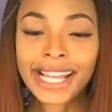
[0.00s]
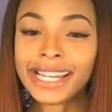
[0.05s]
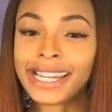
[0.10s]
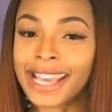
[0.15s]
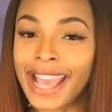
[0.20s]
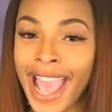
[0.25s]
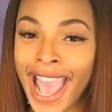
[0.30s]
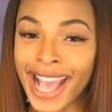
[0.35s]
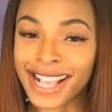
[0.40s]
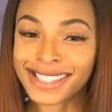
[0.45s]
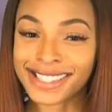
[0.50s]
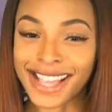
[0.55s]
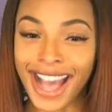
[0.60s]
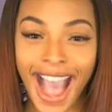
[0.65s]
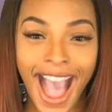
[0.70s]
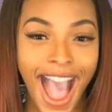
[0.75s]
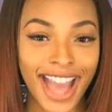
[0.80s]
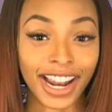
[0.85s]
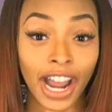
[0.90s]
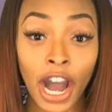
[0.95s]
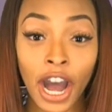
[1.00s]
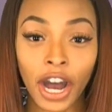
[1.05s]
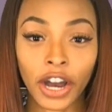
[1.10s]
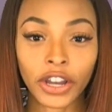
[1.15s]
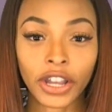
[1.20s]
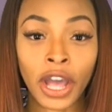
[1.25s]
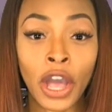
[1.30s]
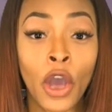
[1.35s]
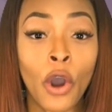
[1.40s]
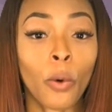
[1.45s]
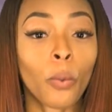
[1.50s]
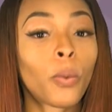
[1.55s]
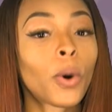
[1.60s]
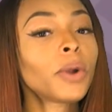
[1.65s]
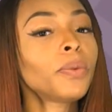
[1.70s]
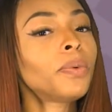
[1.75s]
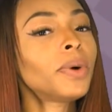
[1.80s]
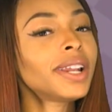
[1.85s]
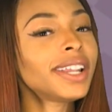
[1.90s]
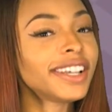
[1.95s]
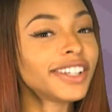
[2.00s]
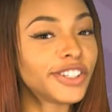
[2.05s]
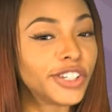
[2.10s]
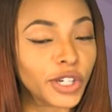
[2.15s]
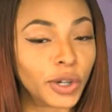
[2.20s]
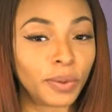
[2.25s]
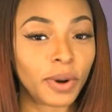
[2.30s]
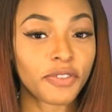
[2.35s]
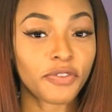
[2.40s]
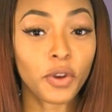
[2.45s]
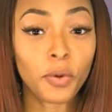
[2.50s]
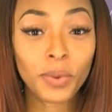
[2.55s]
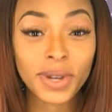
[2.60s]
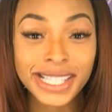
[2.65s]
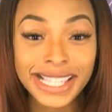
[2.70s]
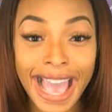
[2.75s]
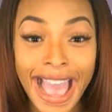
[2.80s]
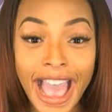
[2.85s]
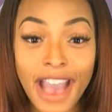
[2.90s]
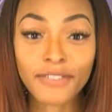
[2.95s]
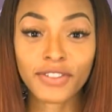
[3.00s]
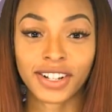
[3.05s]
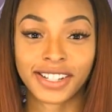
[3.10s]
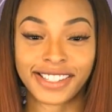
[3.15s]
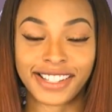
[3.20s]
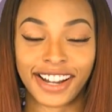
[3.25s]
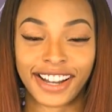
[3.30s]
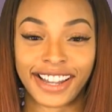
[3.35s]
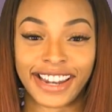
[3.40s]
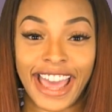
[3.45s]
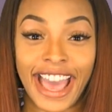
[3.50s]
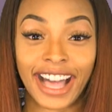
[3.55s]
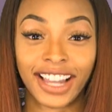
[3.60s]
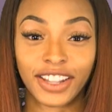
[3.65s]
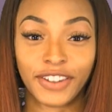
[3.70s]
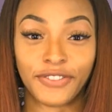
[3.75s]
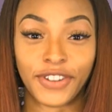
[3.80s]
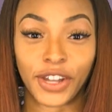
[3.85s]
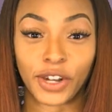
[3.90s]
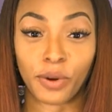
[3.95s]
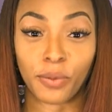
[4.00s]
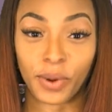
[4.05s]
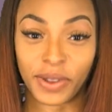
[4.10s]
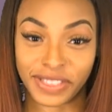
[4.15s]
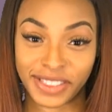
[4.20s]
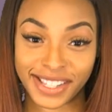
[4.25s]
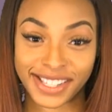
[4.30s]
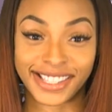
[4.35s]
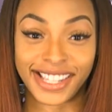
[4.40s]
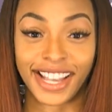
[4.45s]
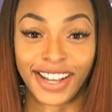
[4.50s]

Andy asked the hot hunk, what would he do if he was ever stuck in an elevator with the